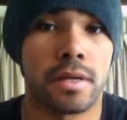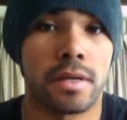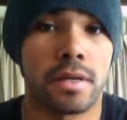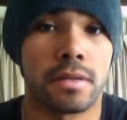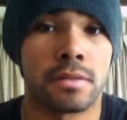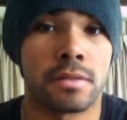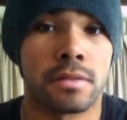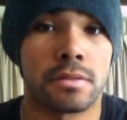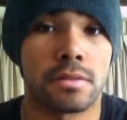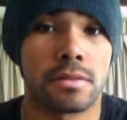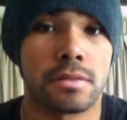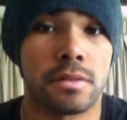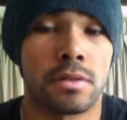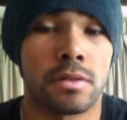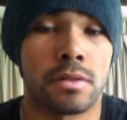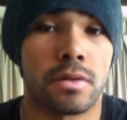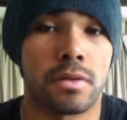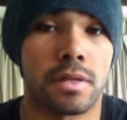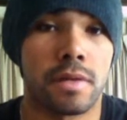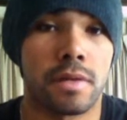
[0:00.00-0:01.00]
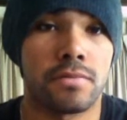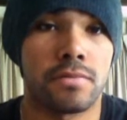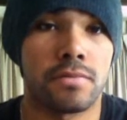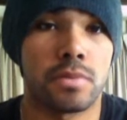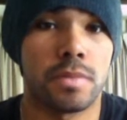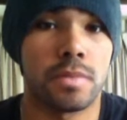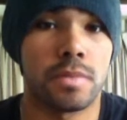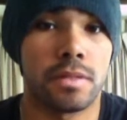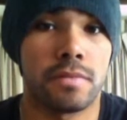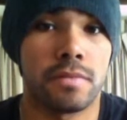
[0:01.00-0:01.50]
and you know it has
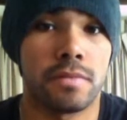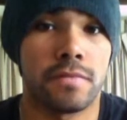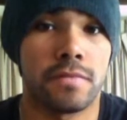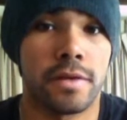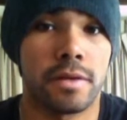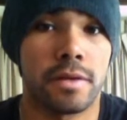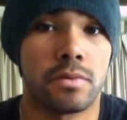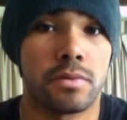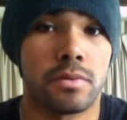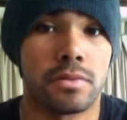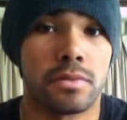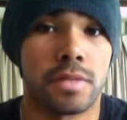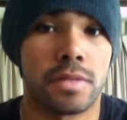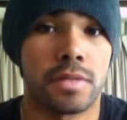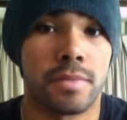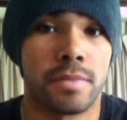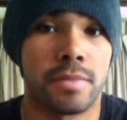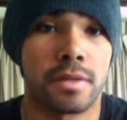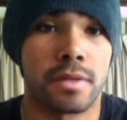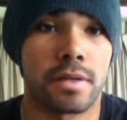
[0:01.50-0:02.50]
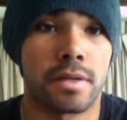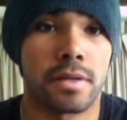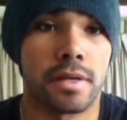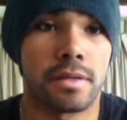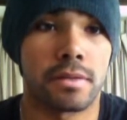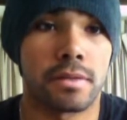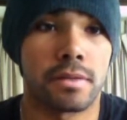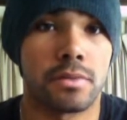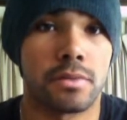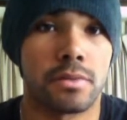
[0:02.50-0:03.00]
to be very good timing
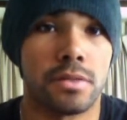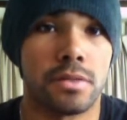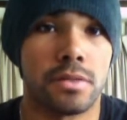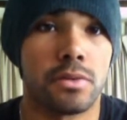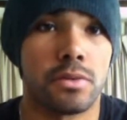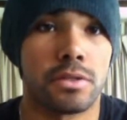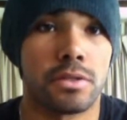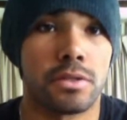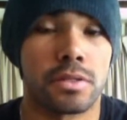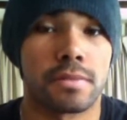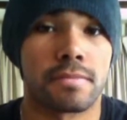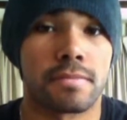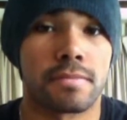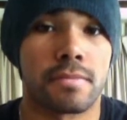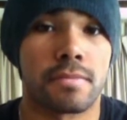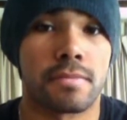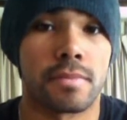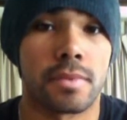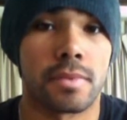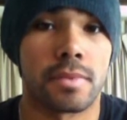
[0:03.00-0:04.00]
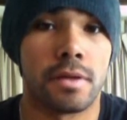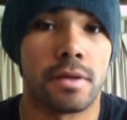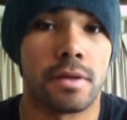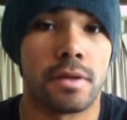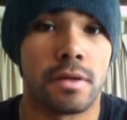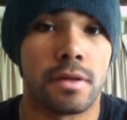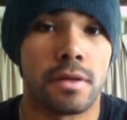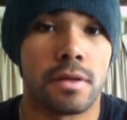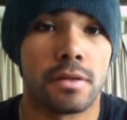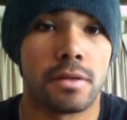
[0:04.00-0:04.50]
and good situation
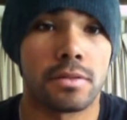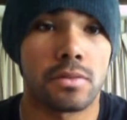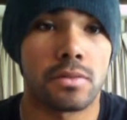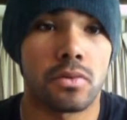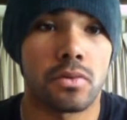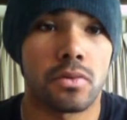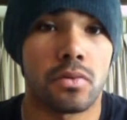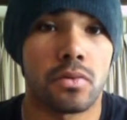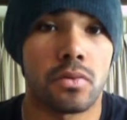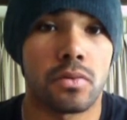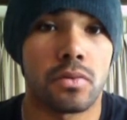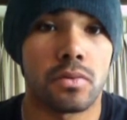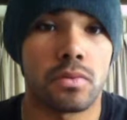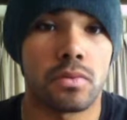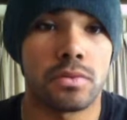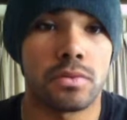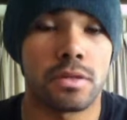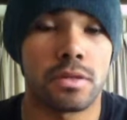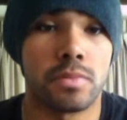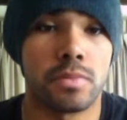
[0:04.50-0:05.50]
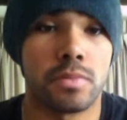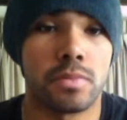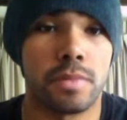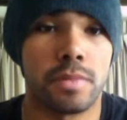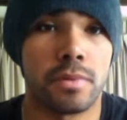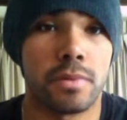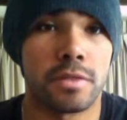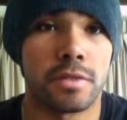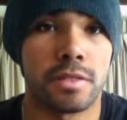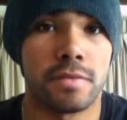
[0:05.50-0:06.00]
so just be
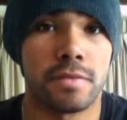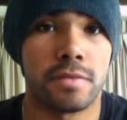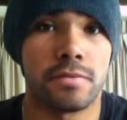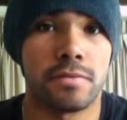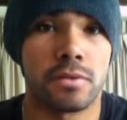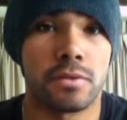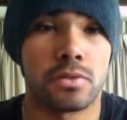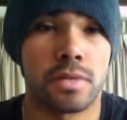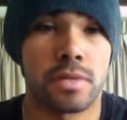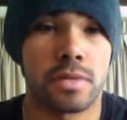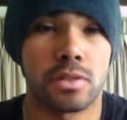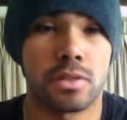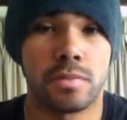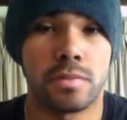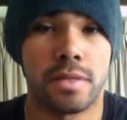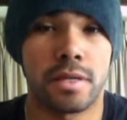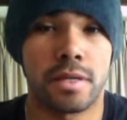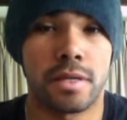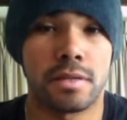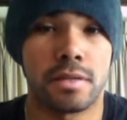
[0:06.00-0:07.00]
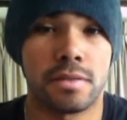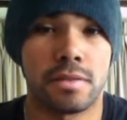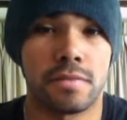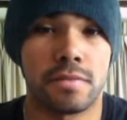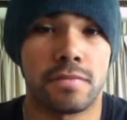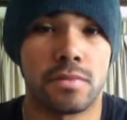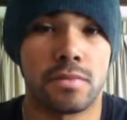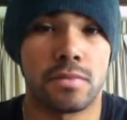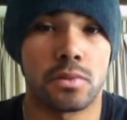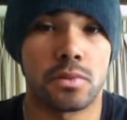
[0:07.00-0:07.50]
positive don't try to be negative
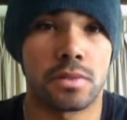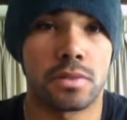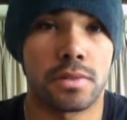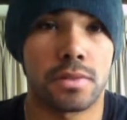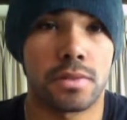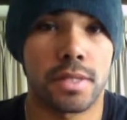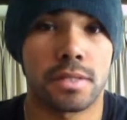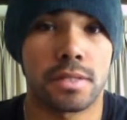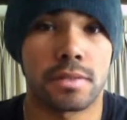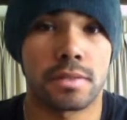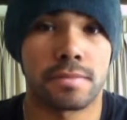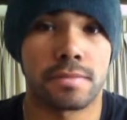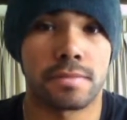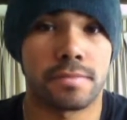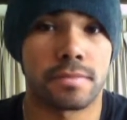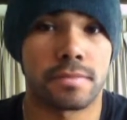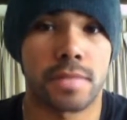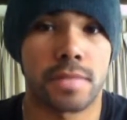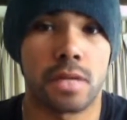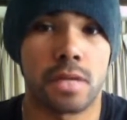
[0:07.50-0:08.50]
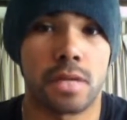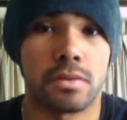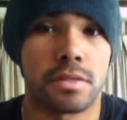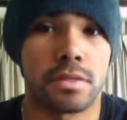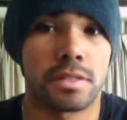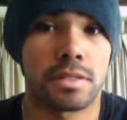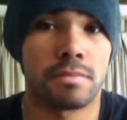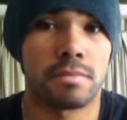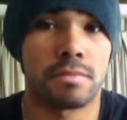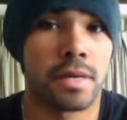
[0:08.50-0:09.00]
don't stress you know,
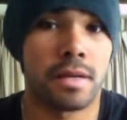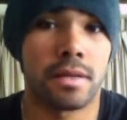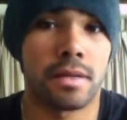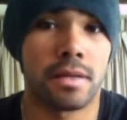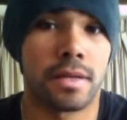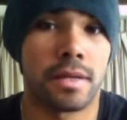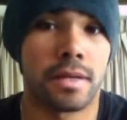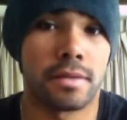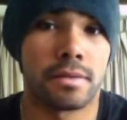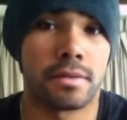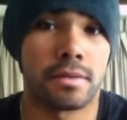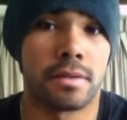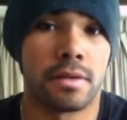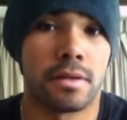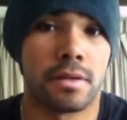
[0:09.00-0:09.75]
just smile and